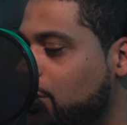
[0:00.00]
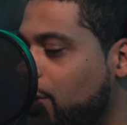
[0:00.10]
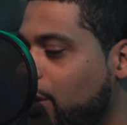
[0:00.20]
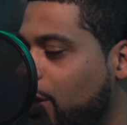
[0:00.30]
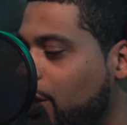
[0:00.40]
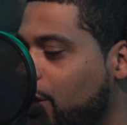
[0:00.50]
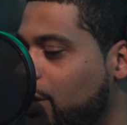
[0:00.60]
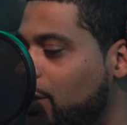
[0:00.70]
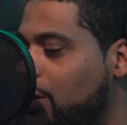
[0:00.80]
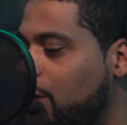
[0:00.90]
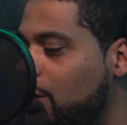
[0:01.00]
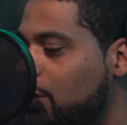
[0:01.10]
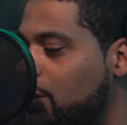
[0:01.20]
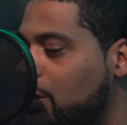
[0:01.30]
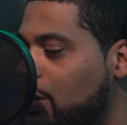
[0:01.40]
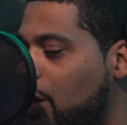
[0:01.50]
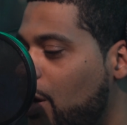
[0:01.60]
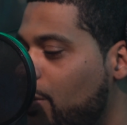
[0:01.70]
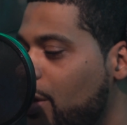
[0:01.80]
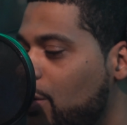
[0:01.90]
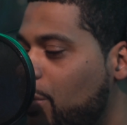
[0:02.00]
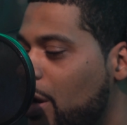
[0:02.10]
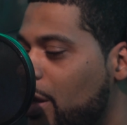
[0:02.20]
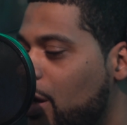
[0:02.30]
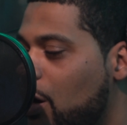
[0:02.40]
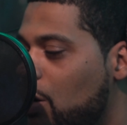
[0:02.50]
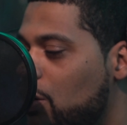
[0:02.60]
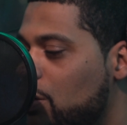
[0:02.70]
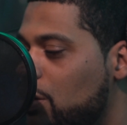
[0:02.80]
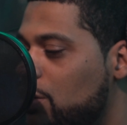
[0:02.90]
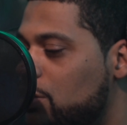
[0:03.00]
and uh, Kyrie going to probably get hurt.